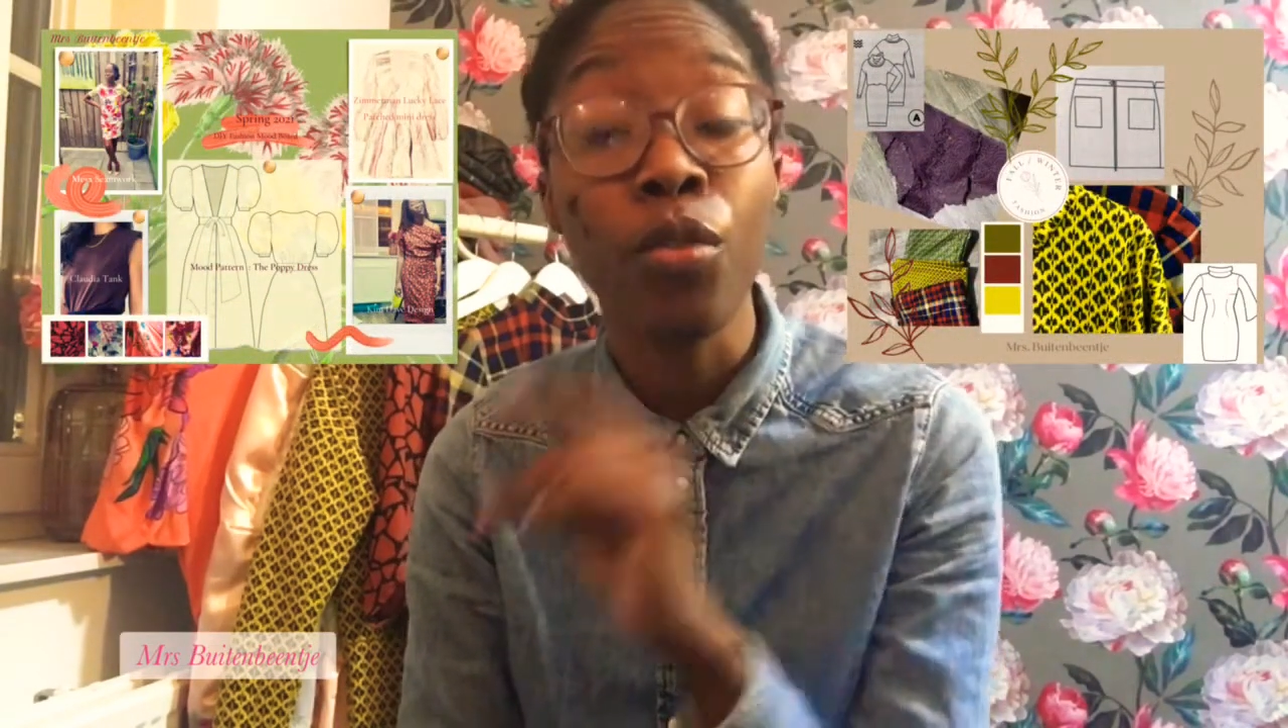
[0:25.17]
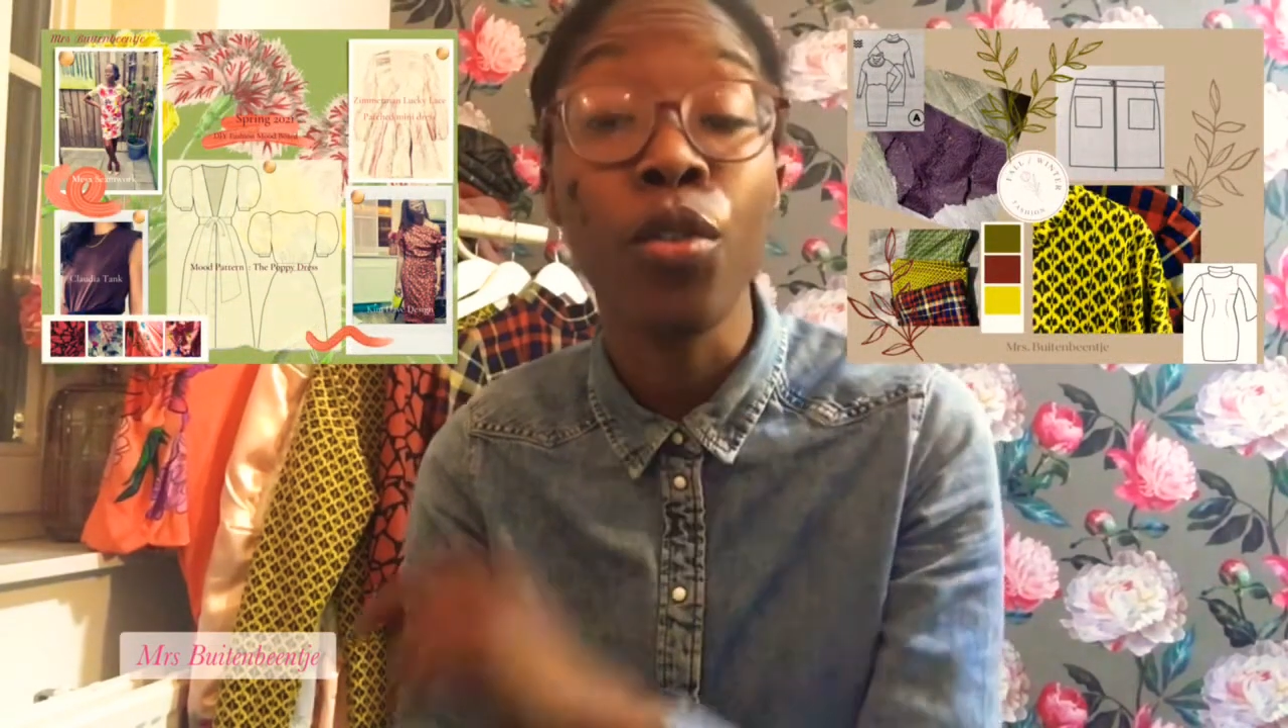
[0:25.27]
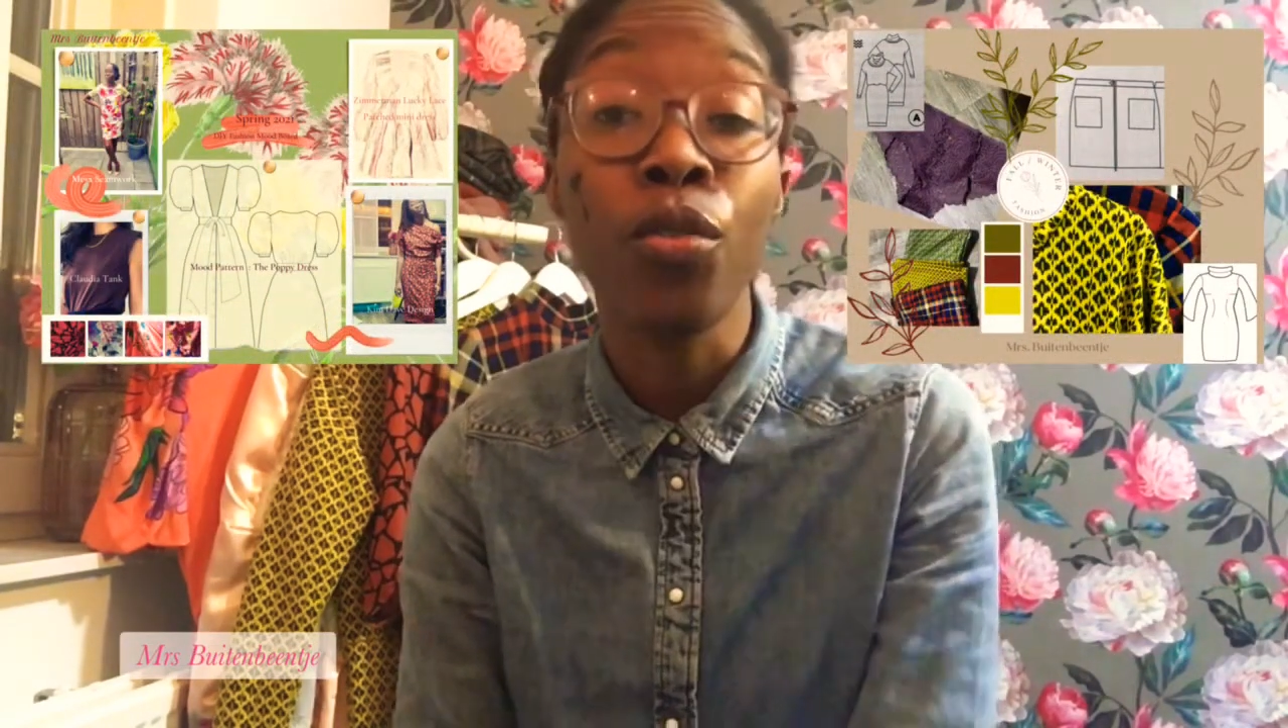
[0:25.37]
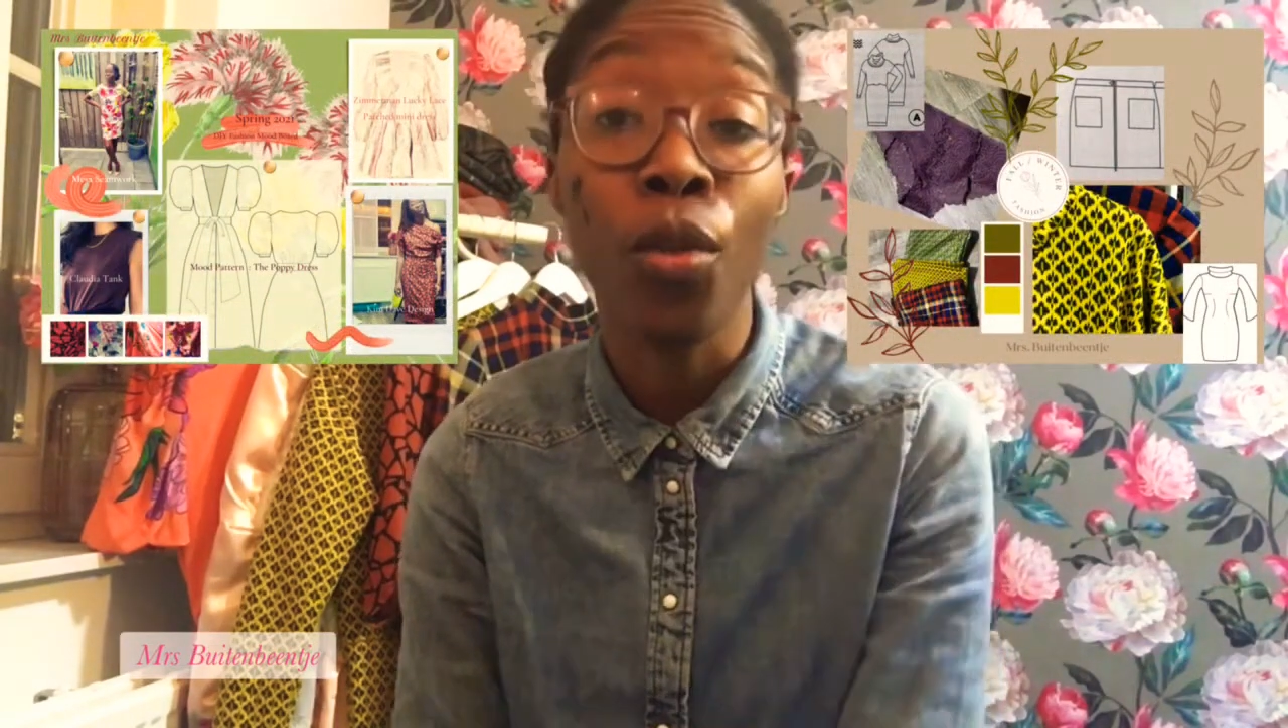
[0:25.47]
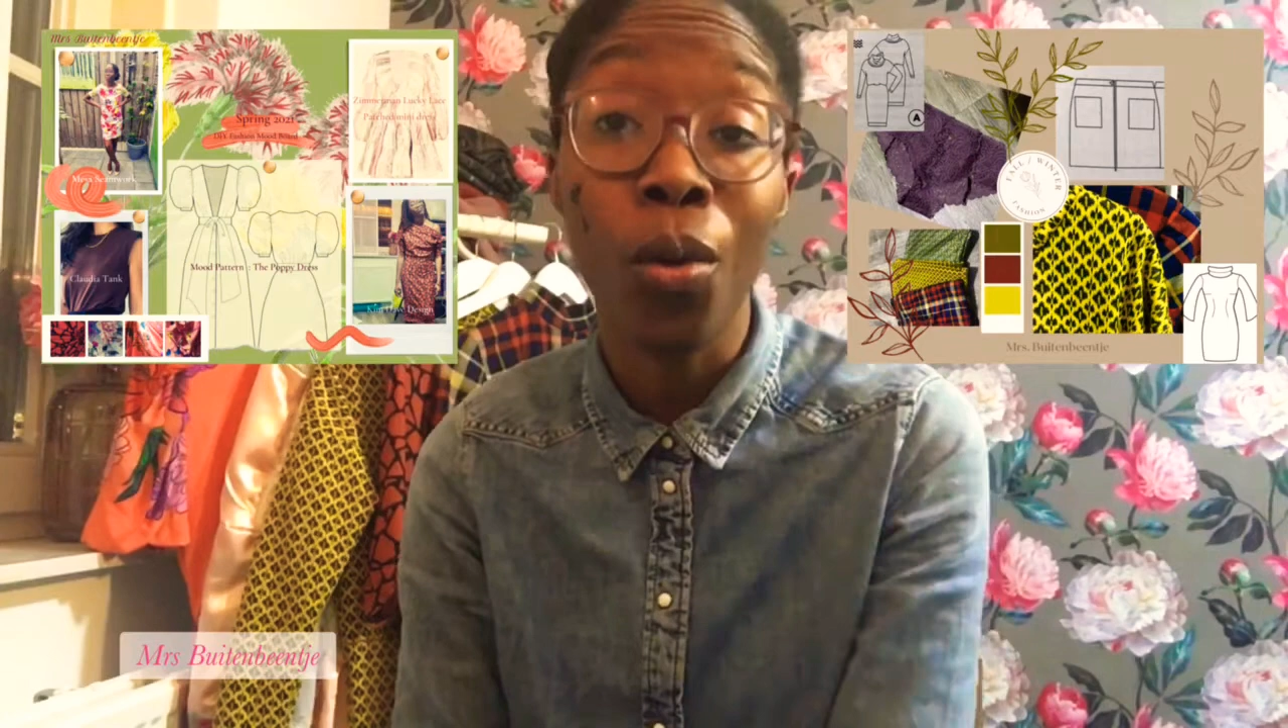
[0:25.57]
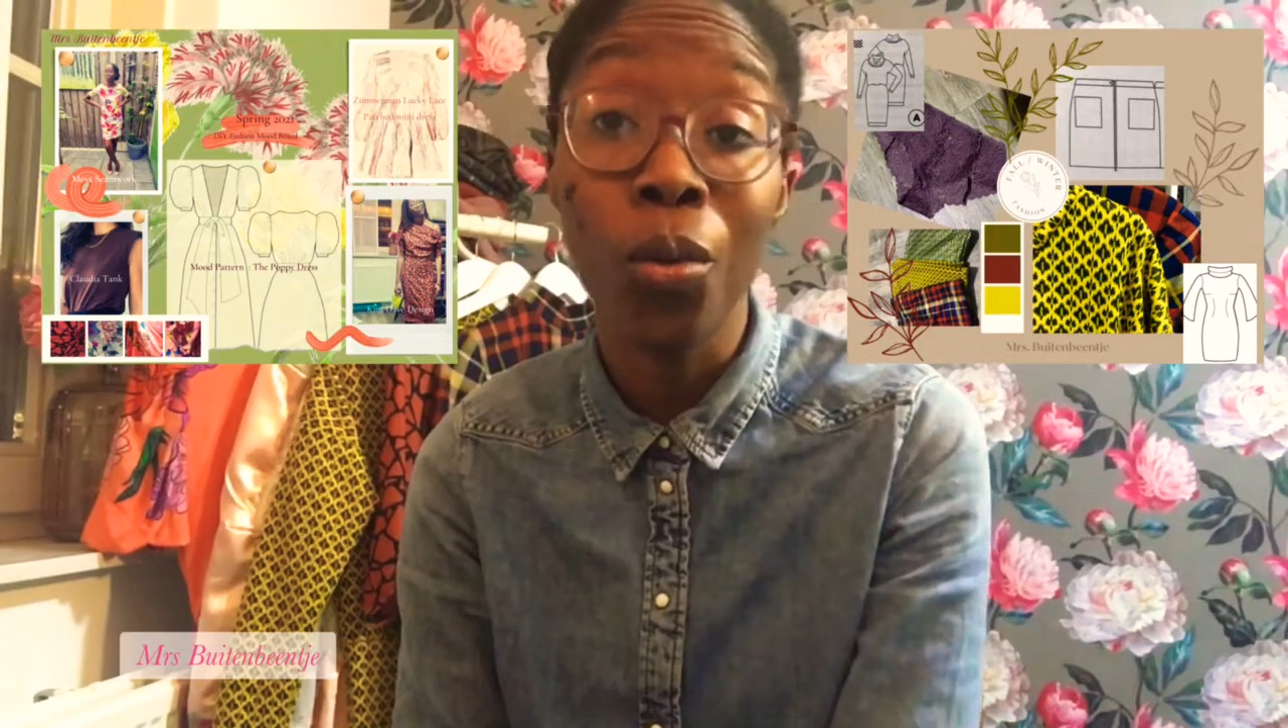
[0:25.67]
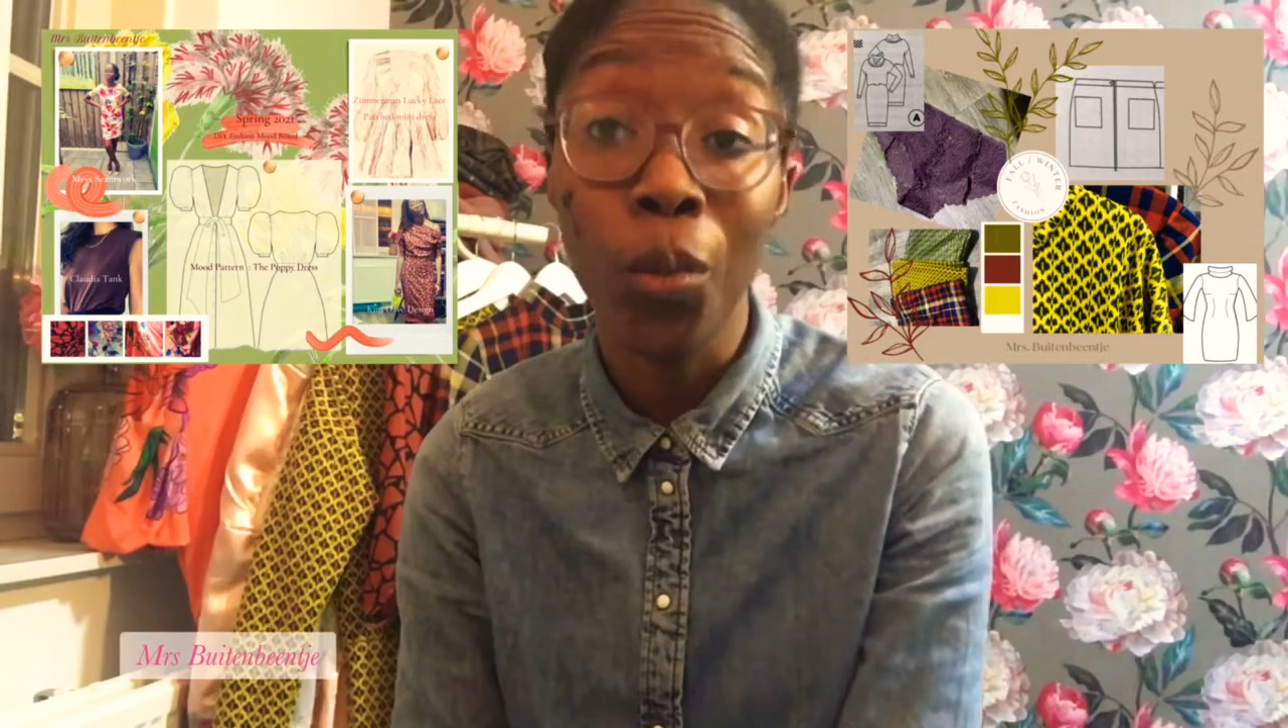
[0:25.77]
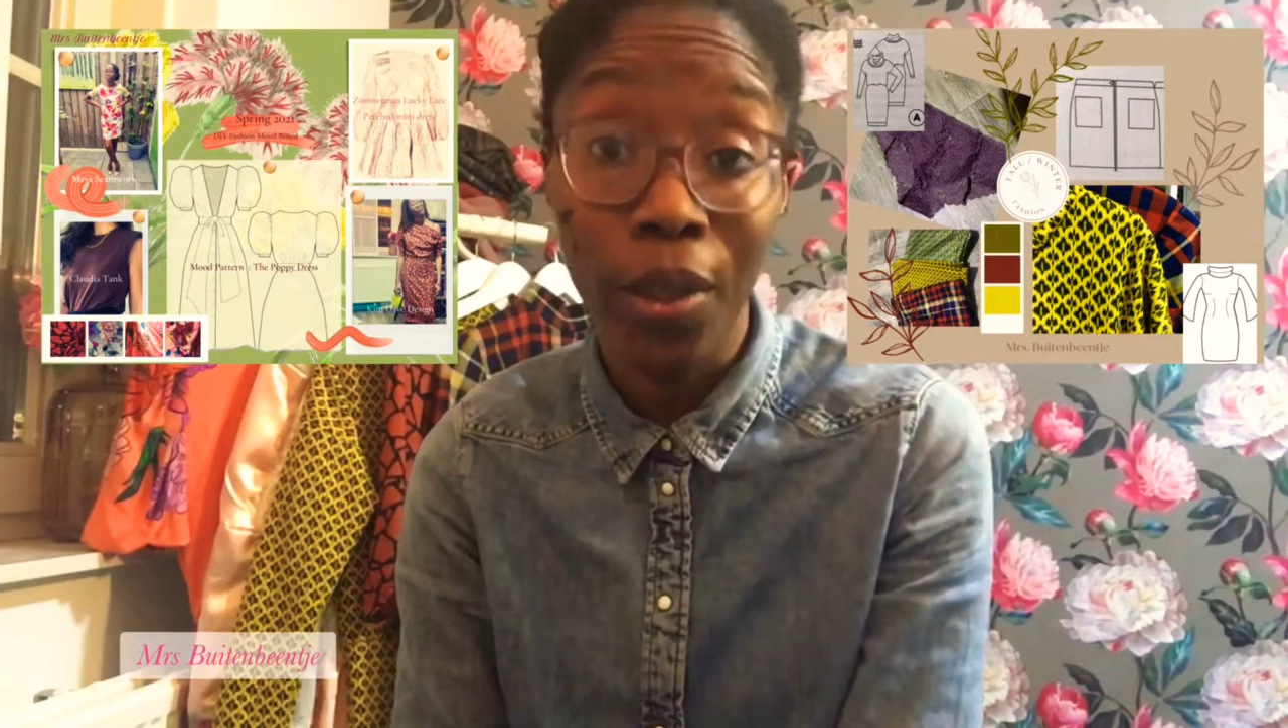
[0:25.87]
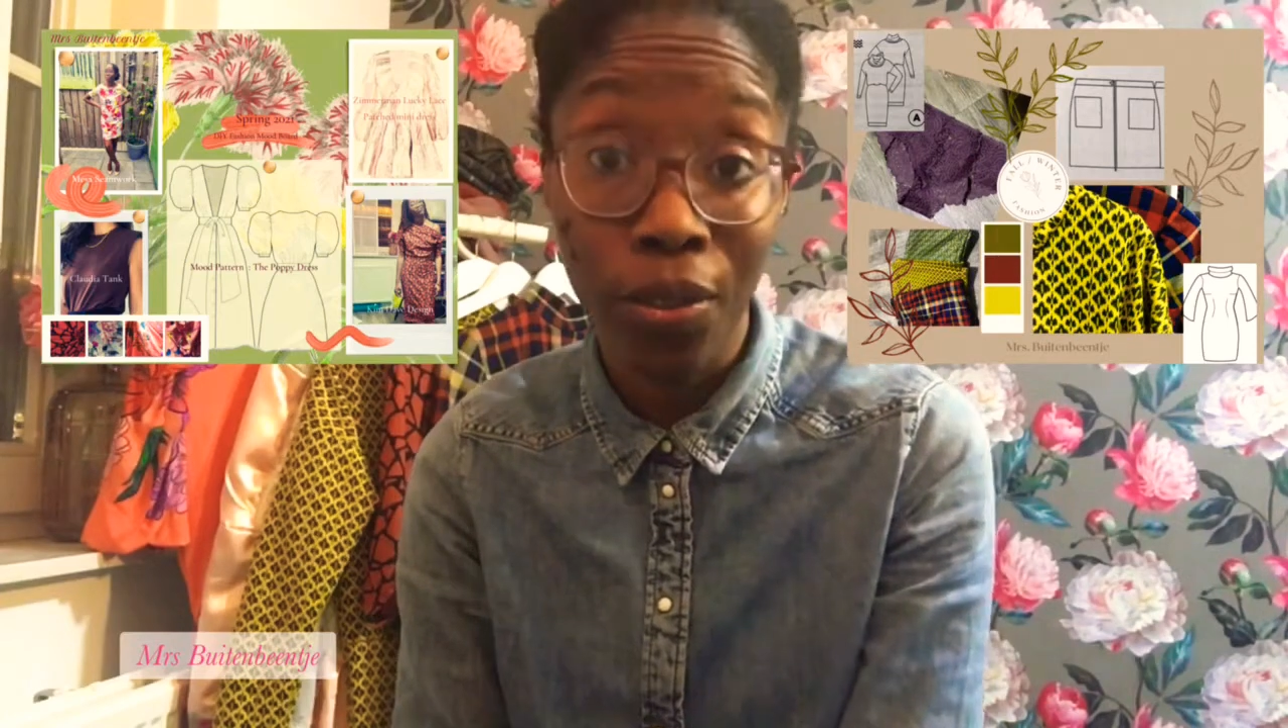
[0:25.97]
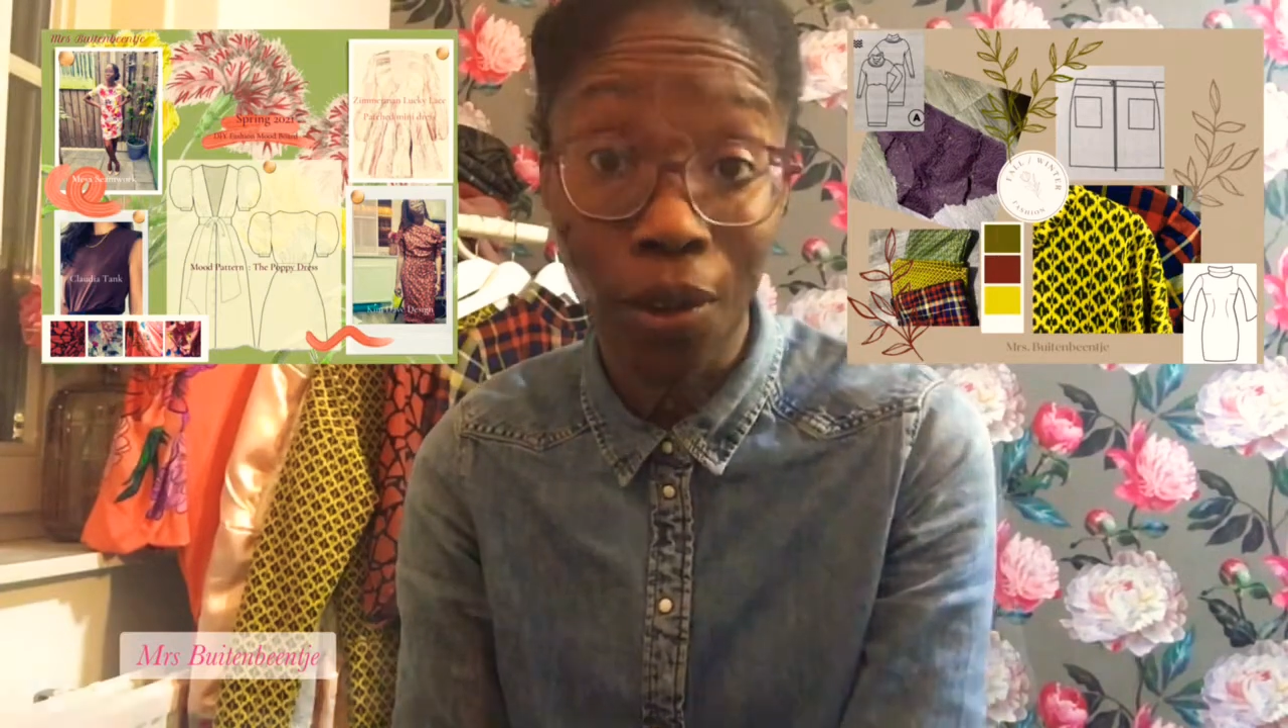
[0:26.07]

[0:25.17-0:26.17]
fall winter.